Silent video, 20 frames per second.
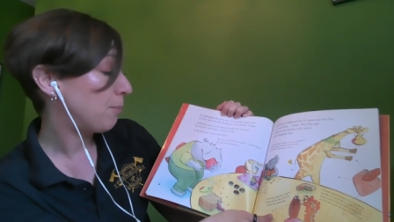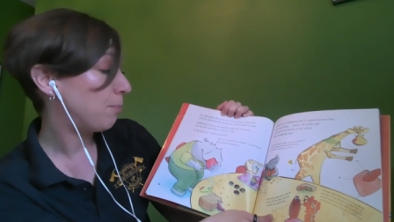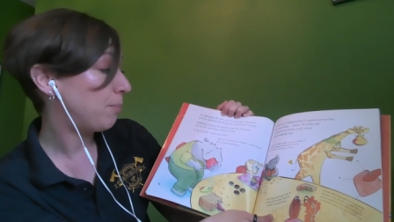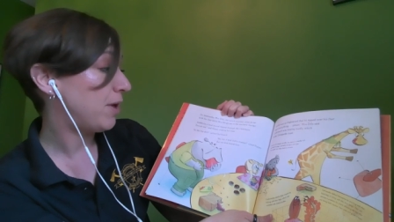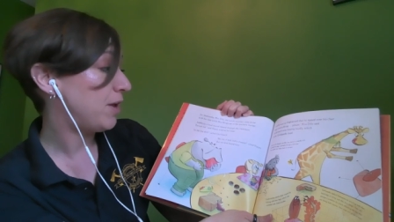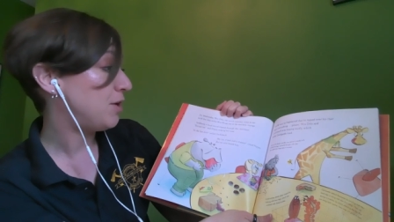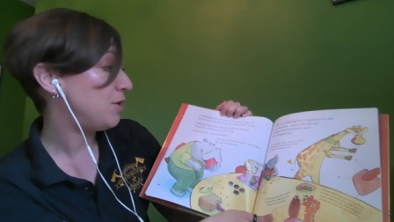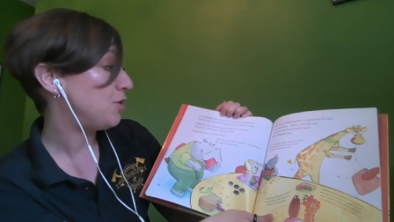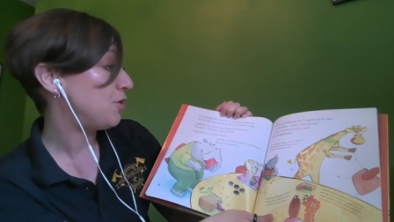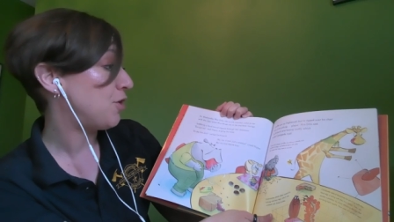
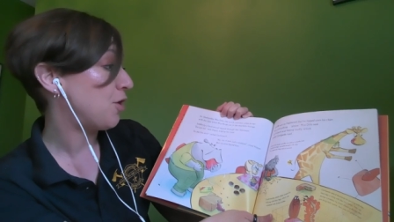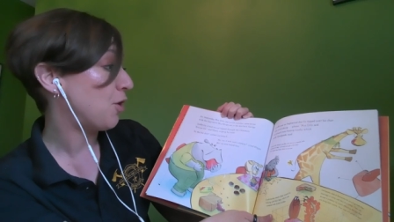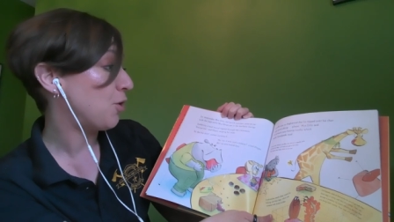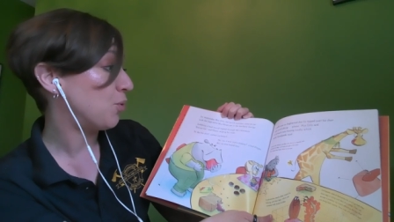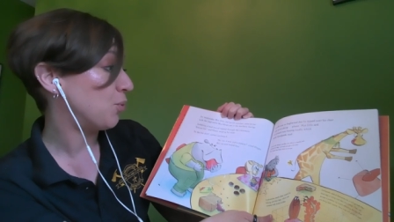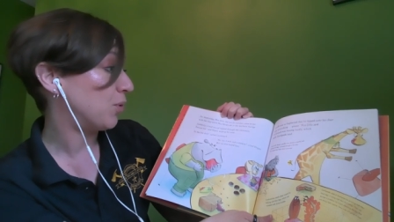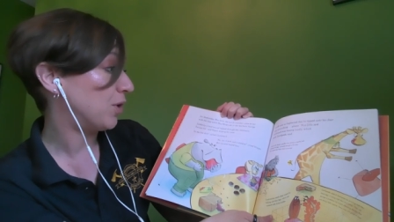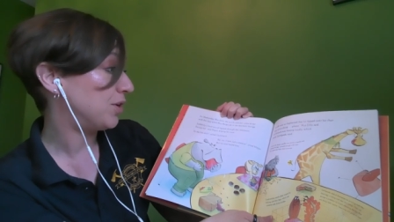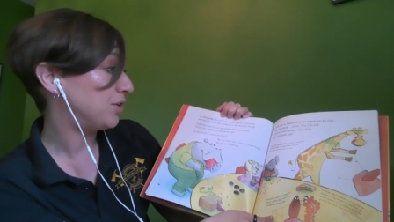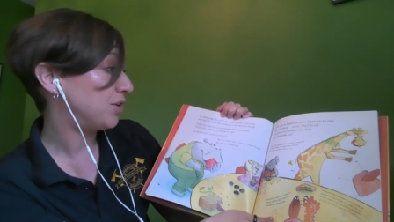but
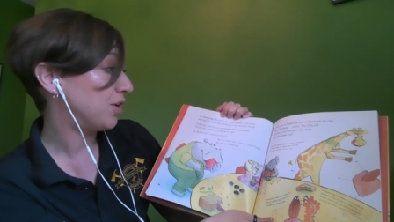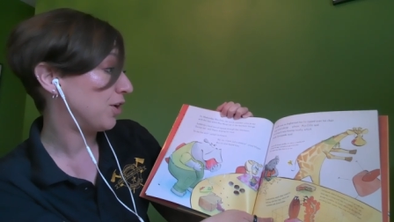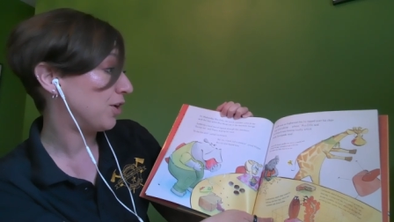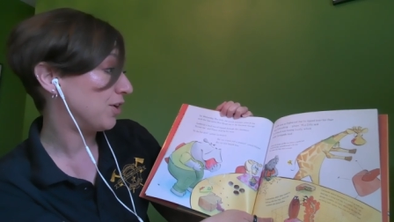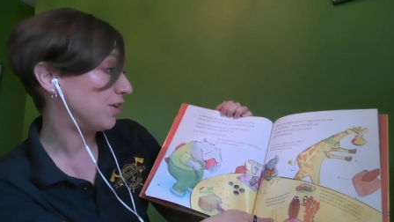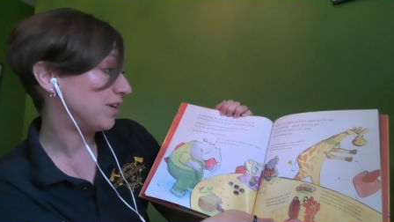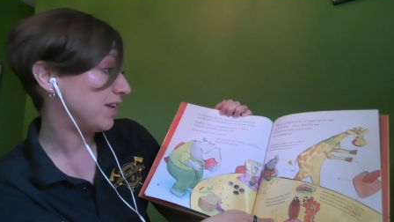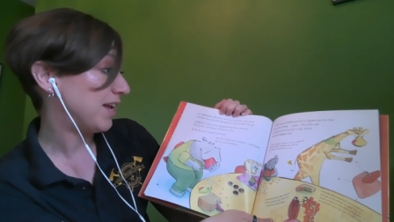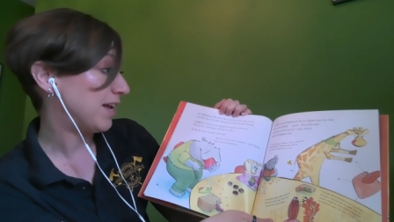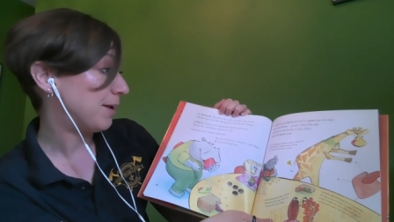no one
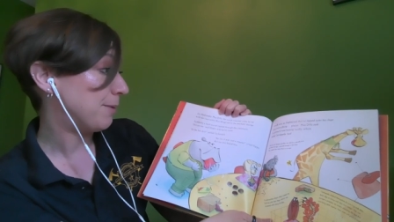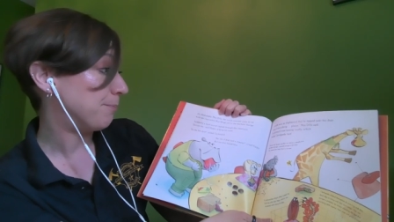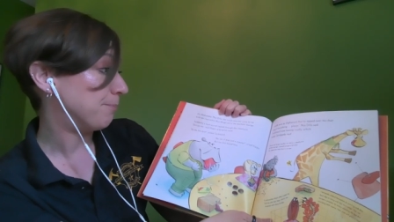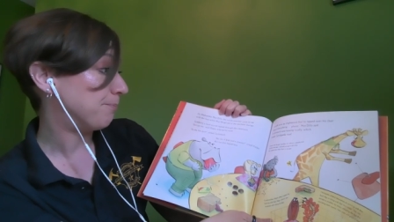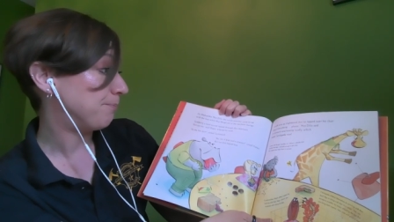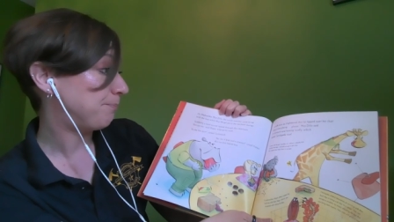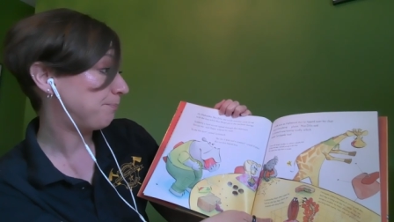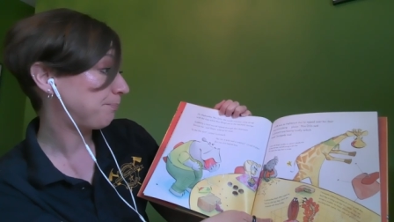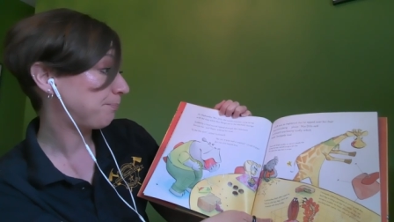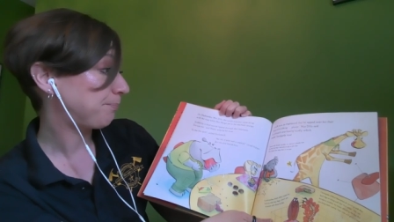heard him.